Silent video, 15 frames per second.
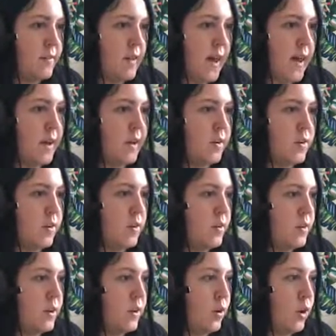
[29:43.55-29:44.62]
like
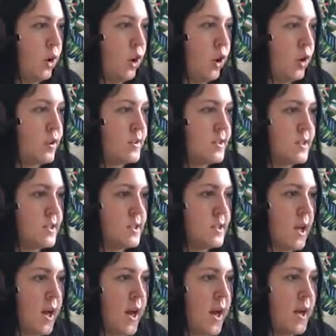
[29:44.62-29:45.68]
your
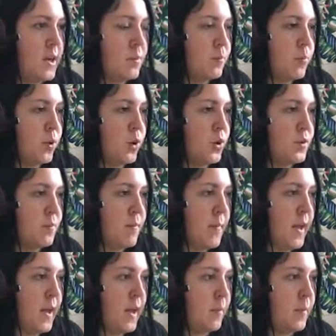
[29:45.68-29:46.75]
sideboard
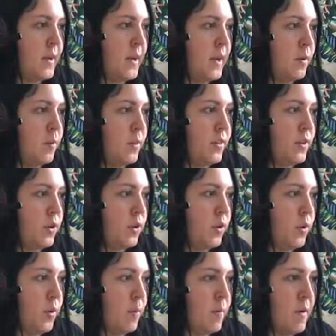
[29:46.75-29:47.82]
maybe with
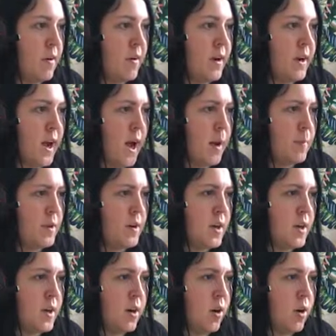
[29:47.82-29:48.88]
your mirror
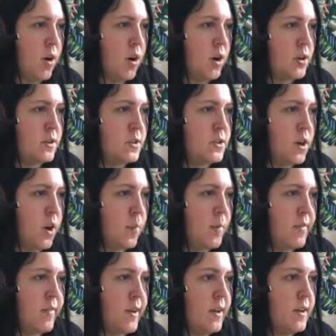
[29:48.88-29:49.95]
cabinet on top
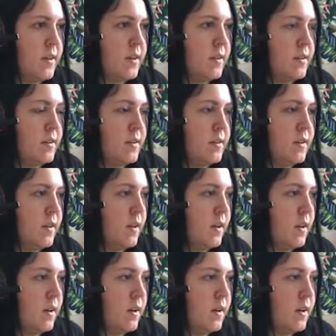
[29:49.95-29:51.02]
of it.
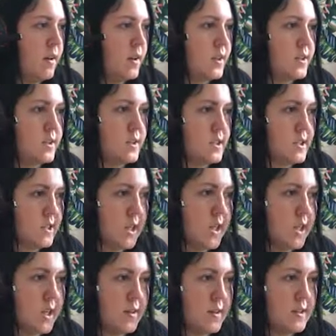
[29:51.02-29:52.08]
Does the
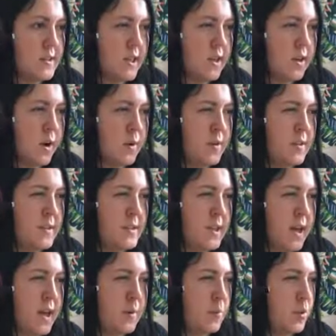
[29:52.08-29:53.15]
sink, can the sink go in the
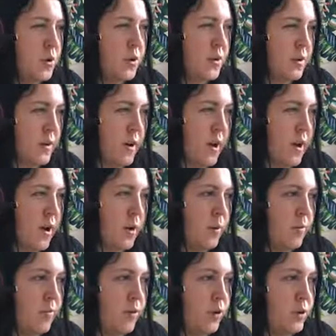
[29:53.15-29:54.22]
sideboard?
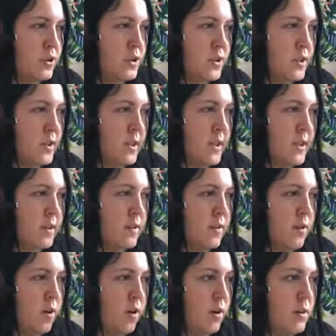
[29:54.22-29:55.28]
No, unfortunately
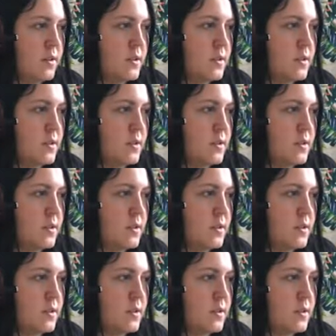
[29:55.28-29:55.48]
not.